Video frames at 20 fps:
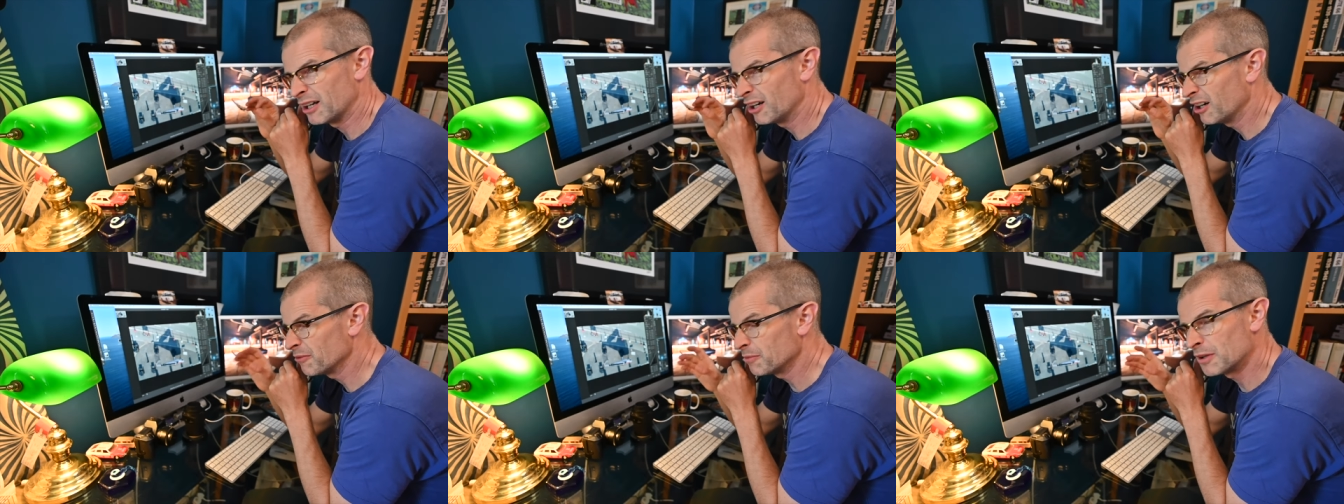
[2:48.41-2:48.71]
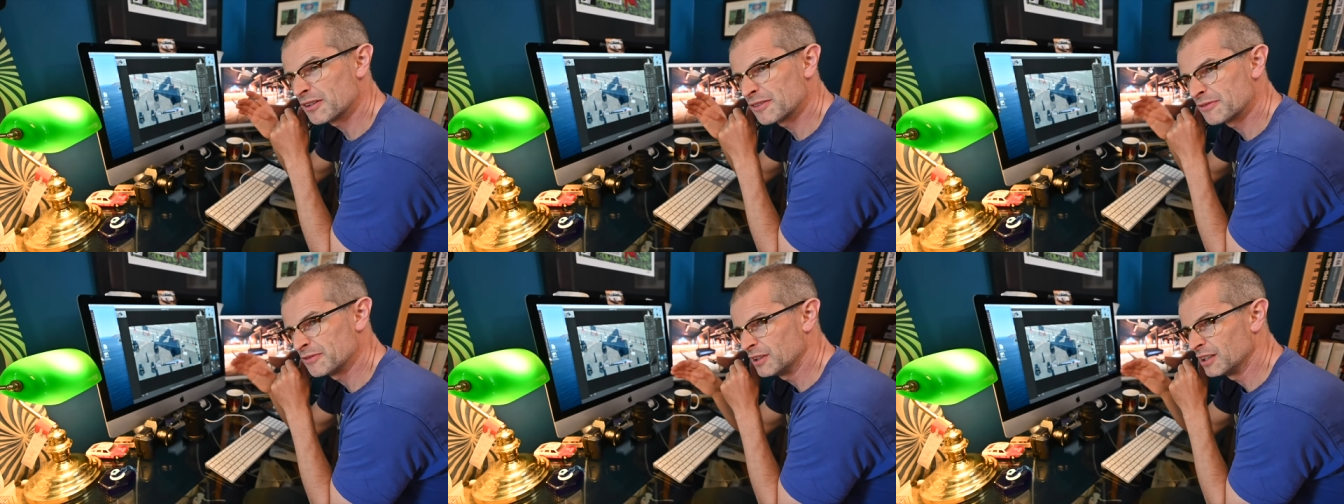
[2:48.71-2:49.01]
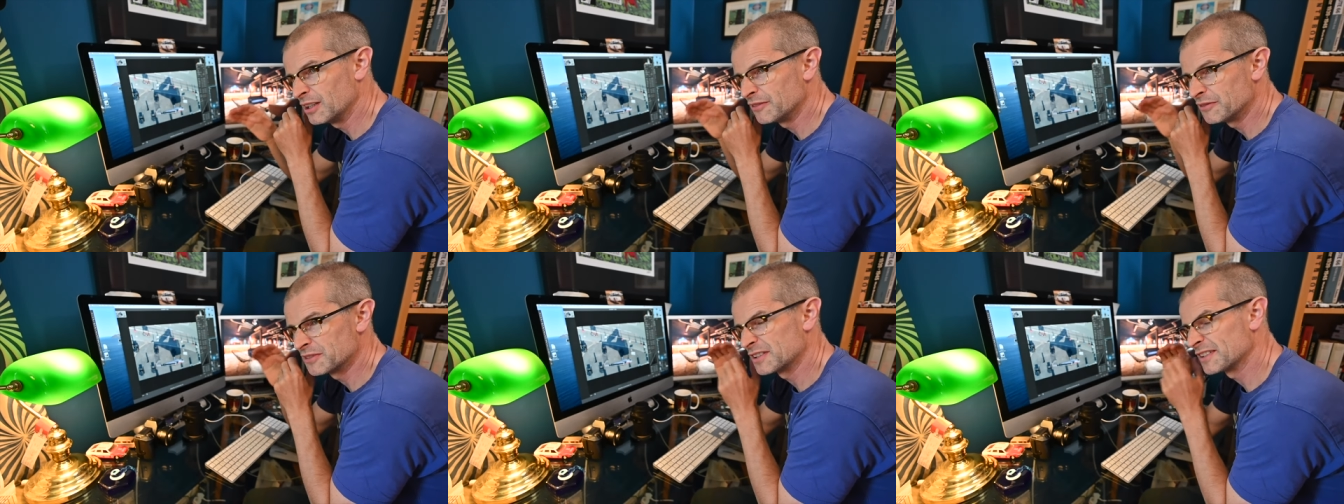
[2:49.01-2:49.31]
half past
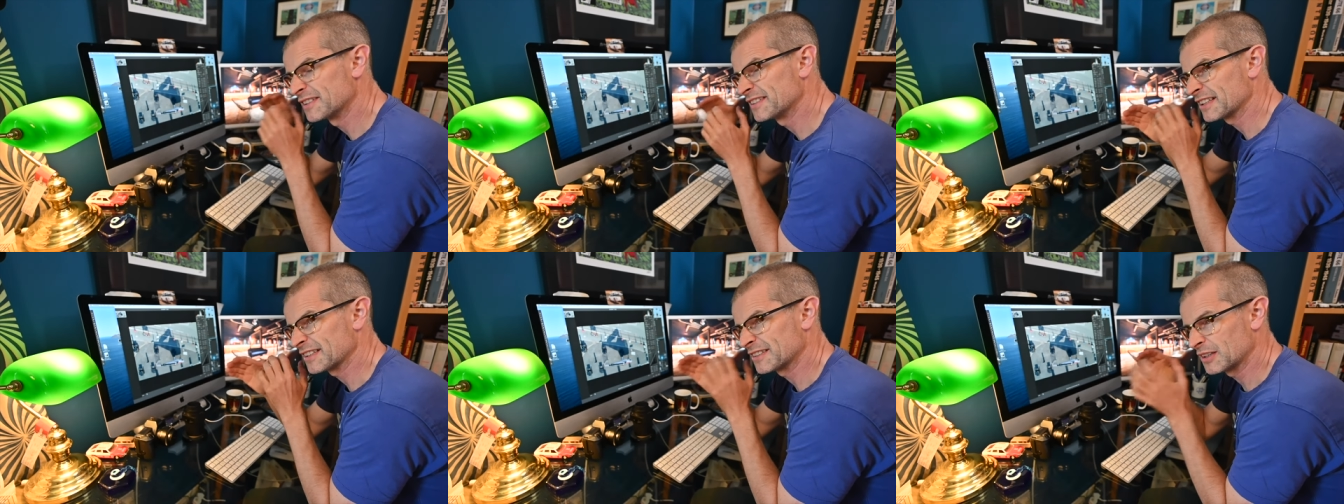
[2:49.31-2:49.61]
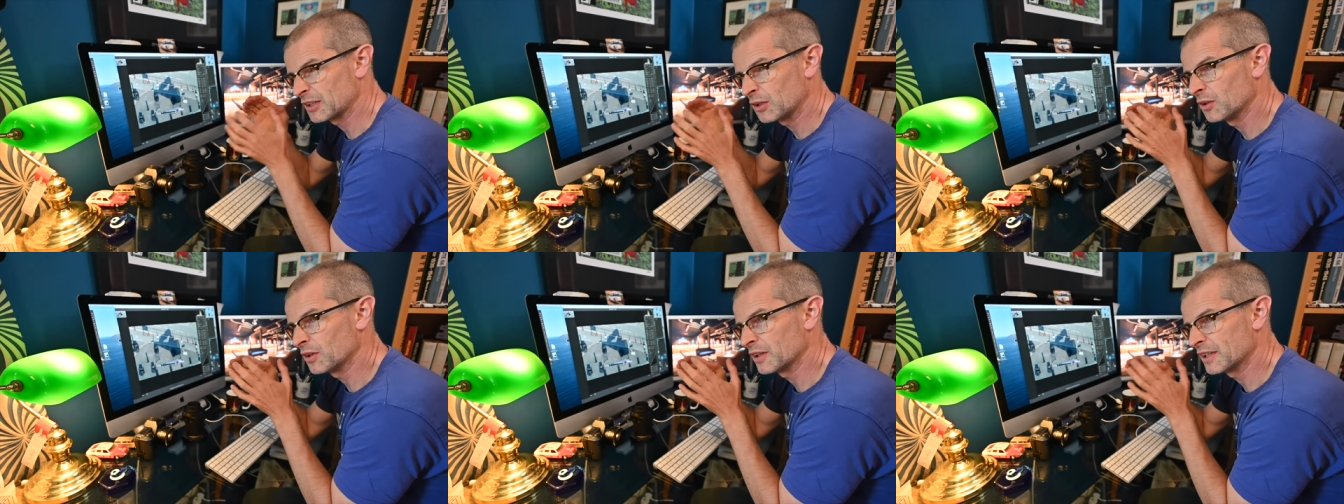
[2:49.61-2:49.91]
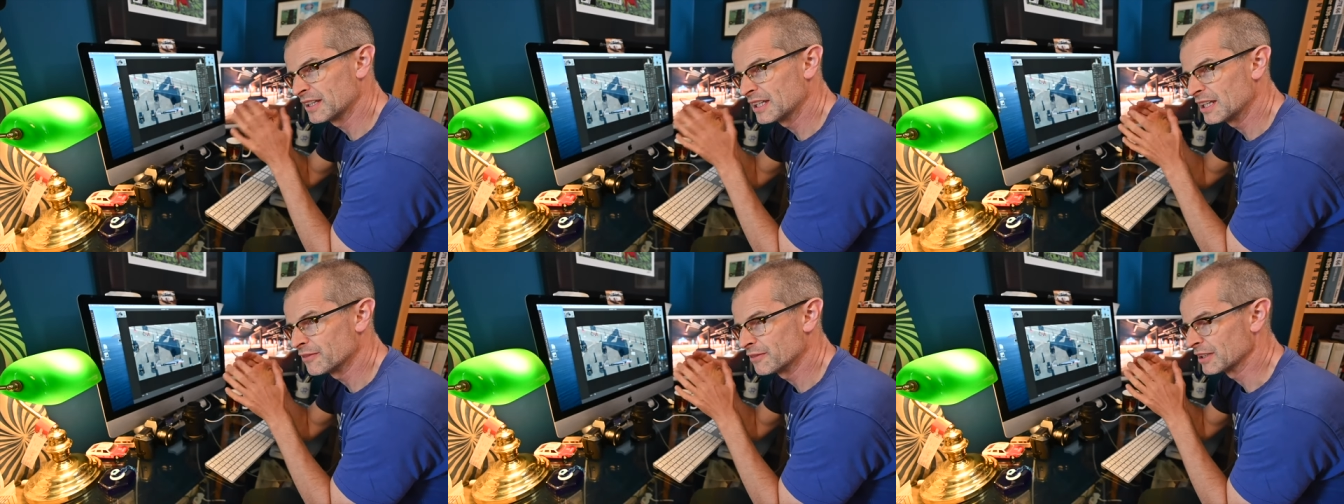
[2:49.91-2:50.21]
five to six o'clock
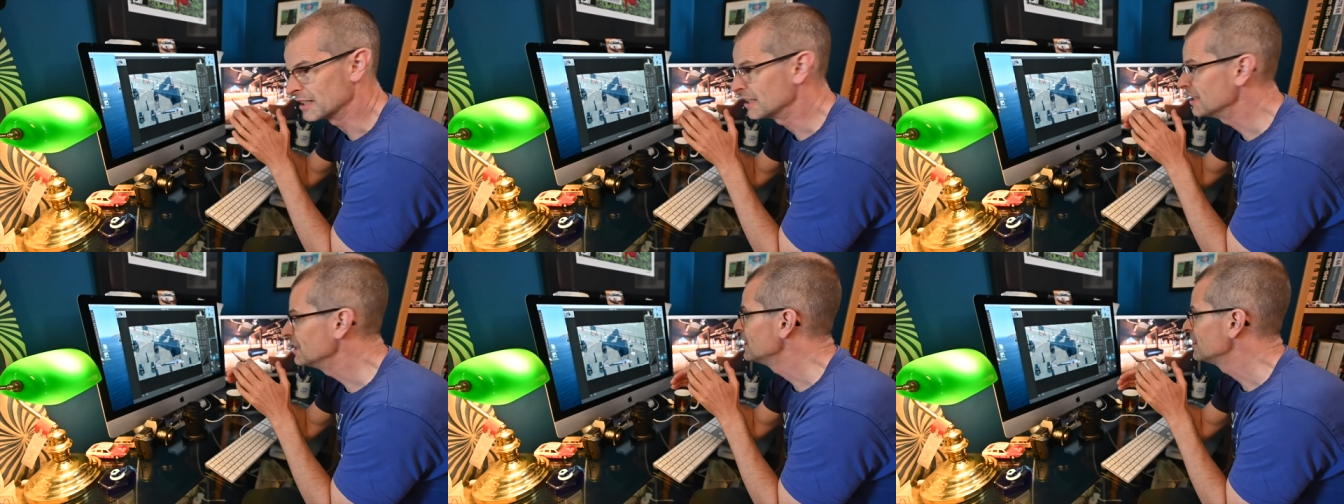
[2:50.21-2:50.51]
in the evening.